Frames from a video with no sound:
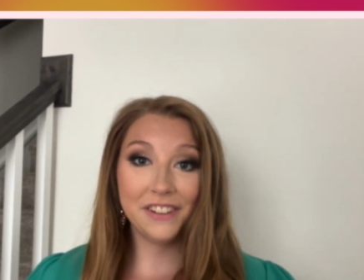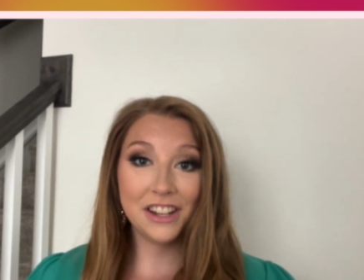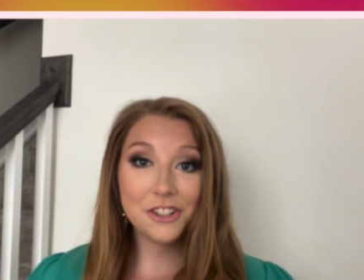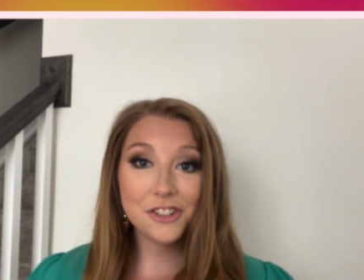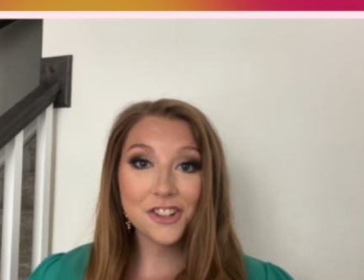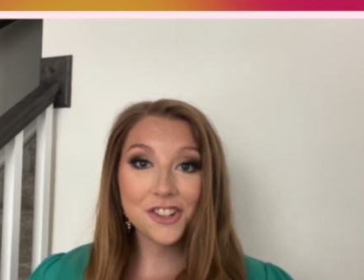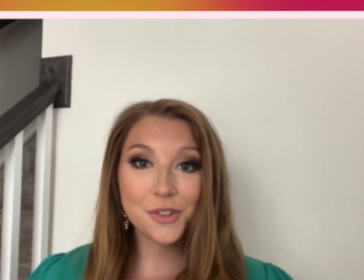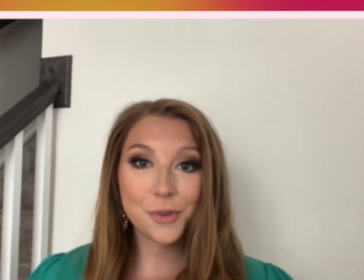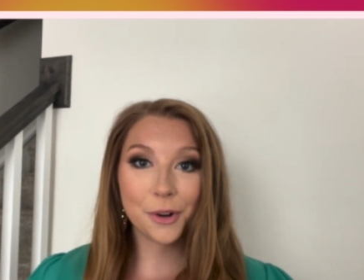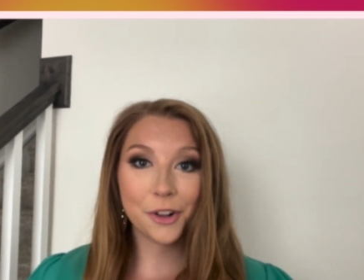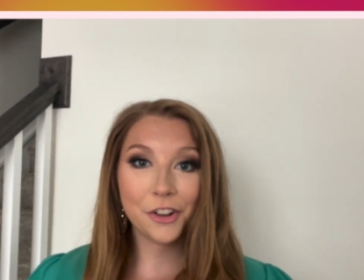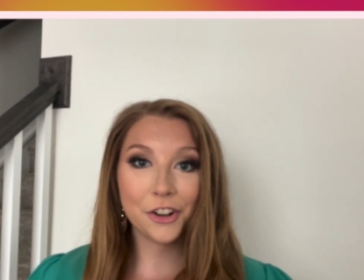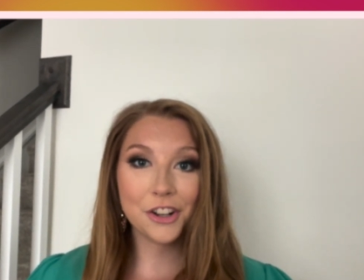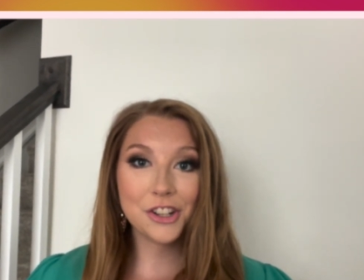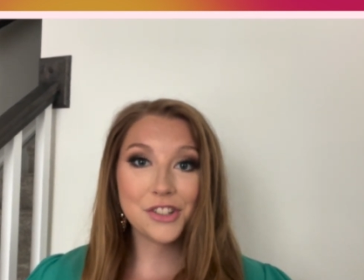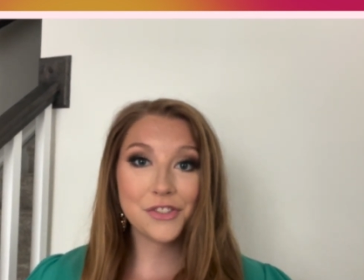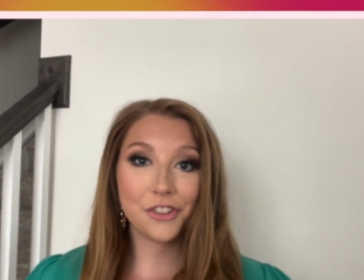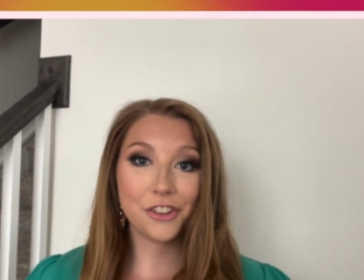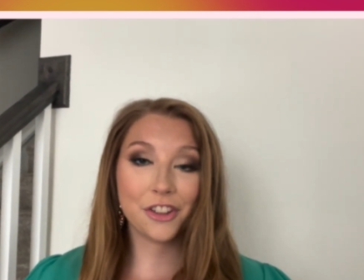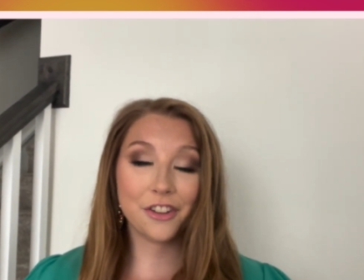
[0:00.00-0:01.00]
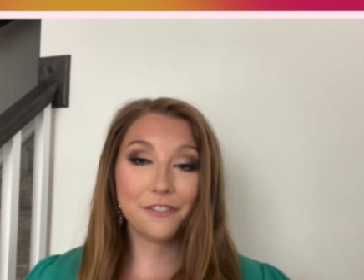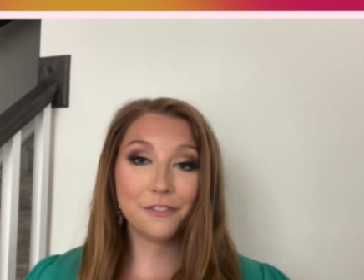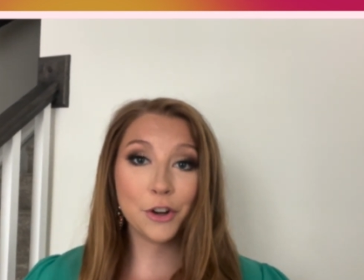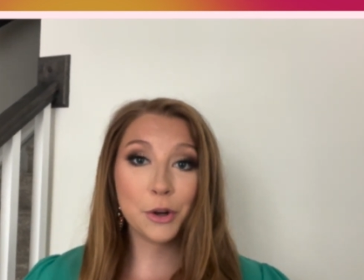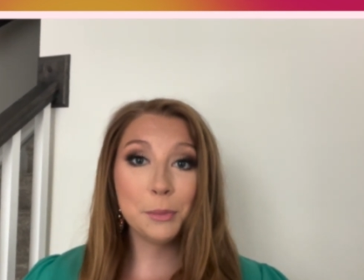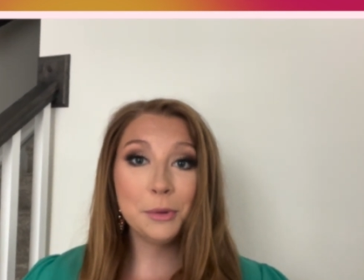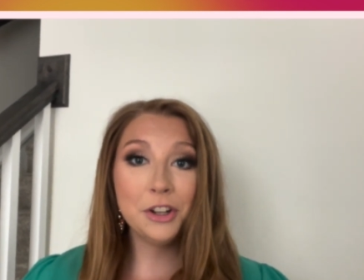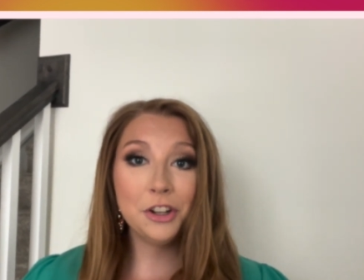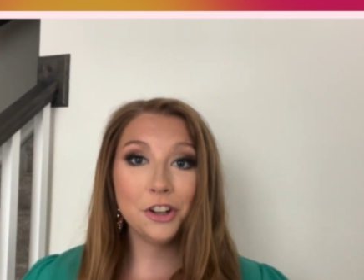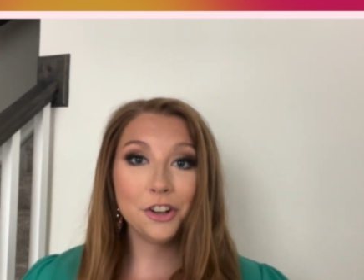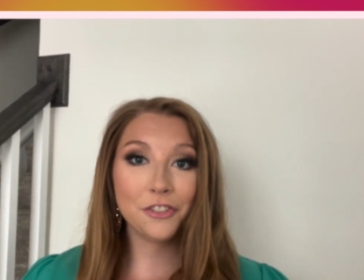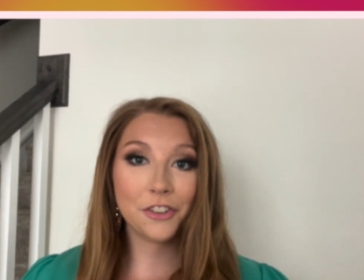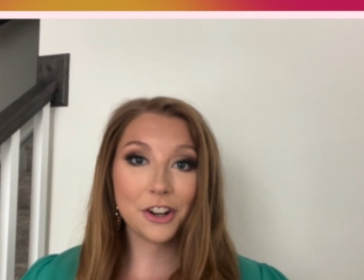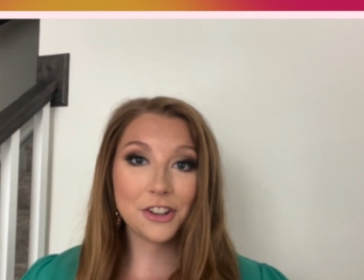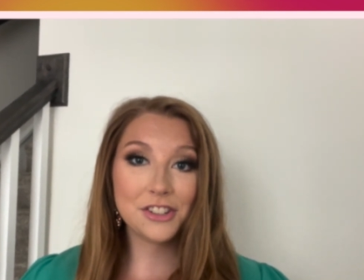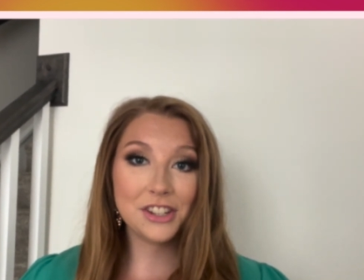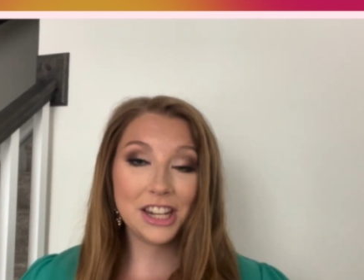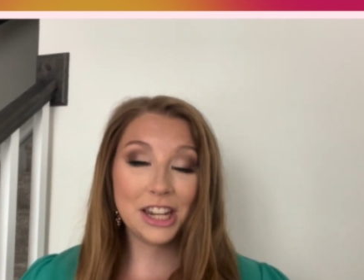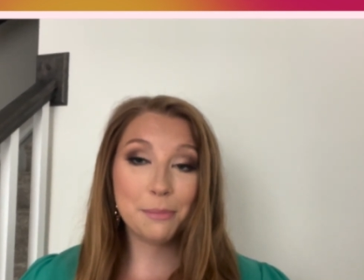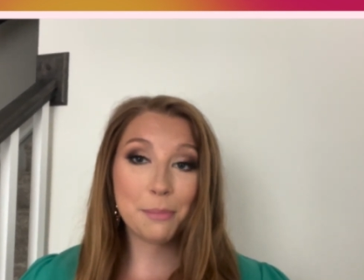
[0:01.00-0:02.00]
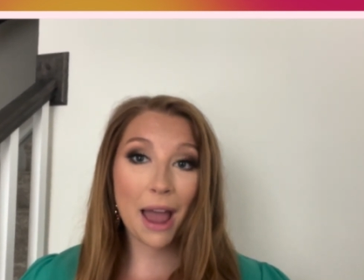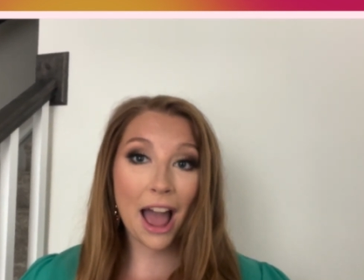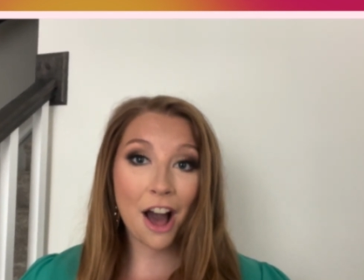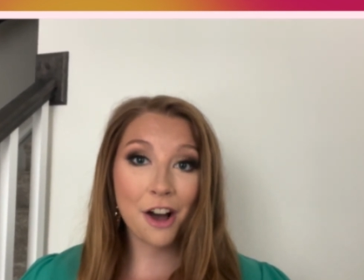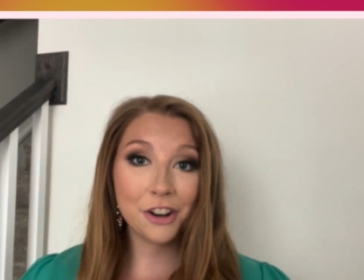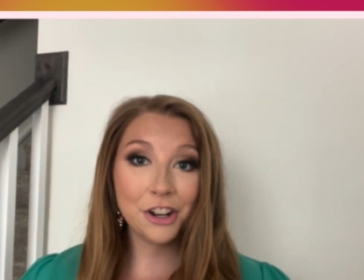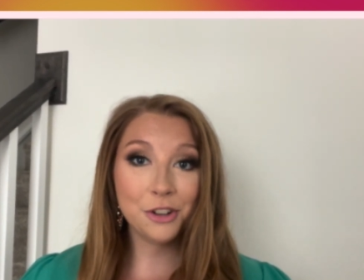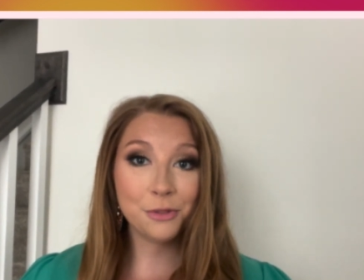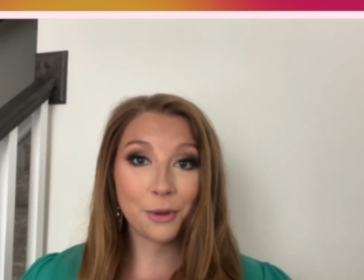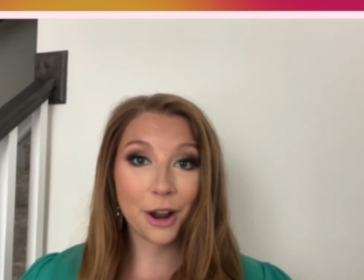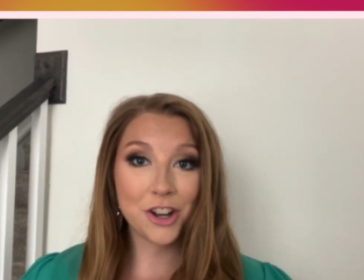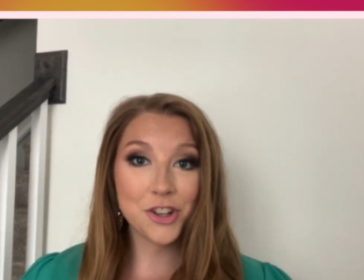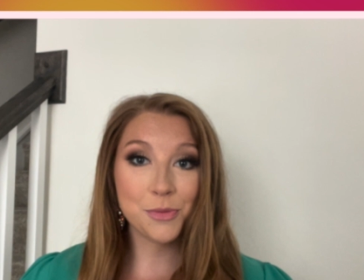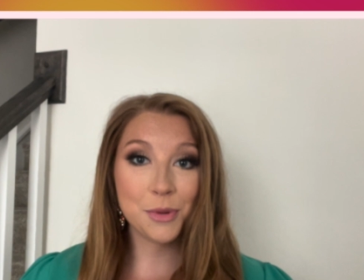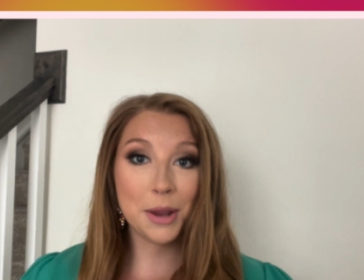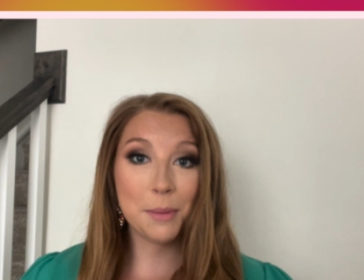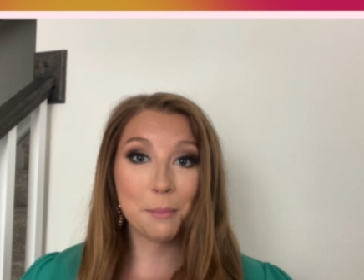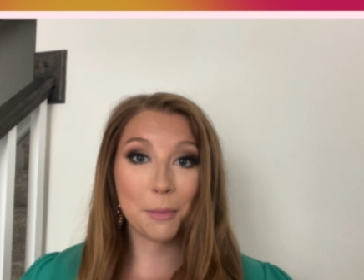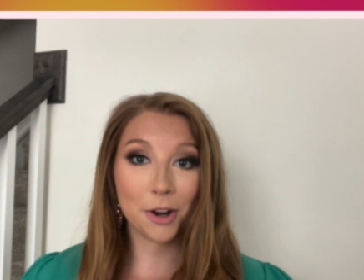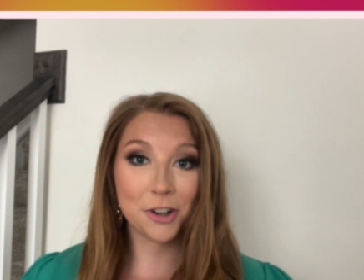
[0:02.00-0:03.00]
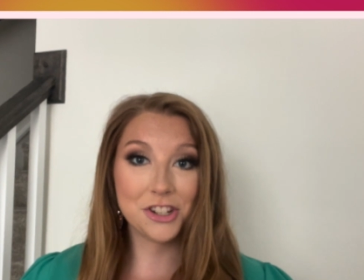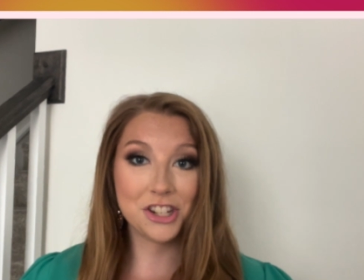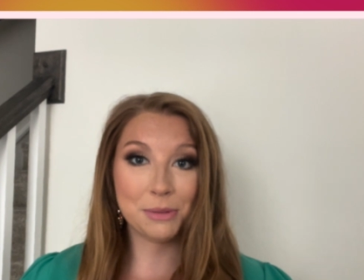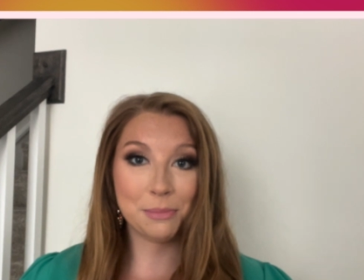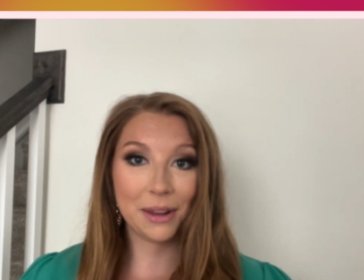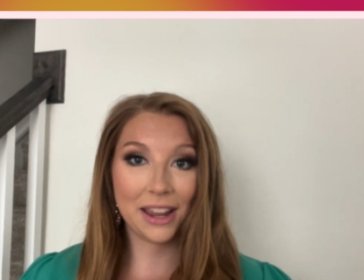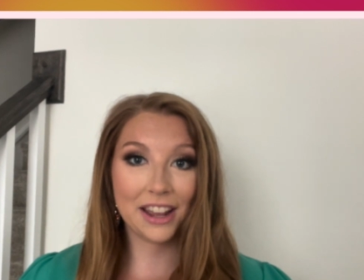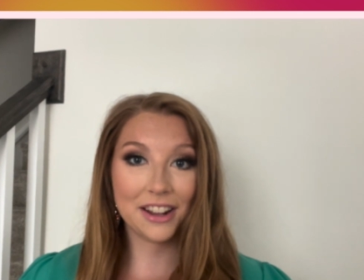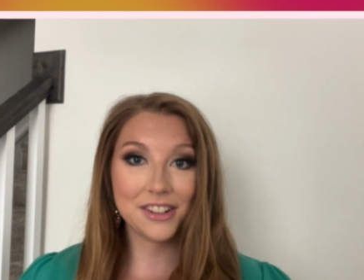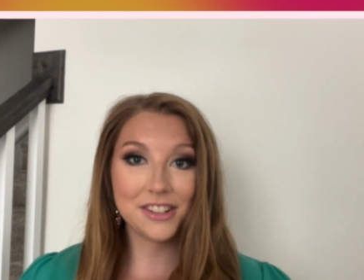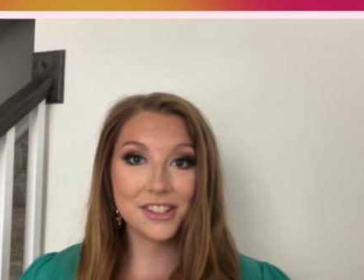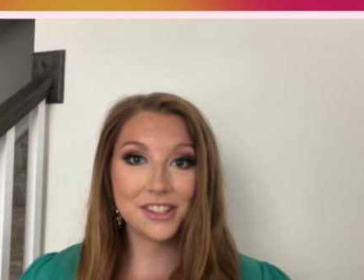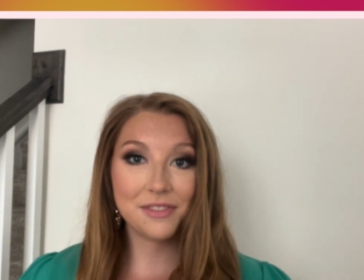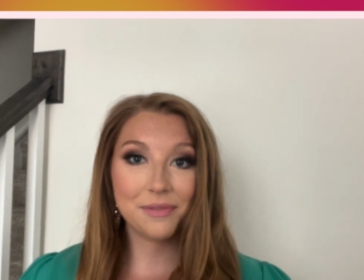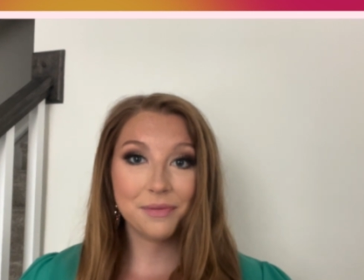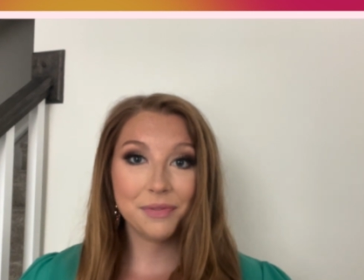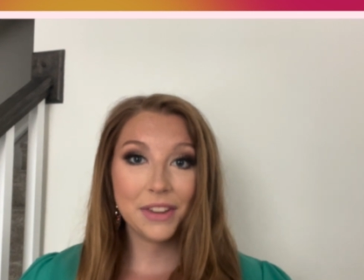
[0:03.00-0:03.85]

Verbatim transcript: featured twirlers for the Furman University Paladin Regiment Marching Band.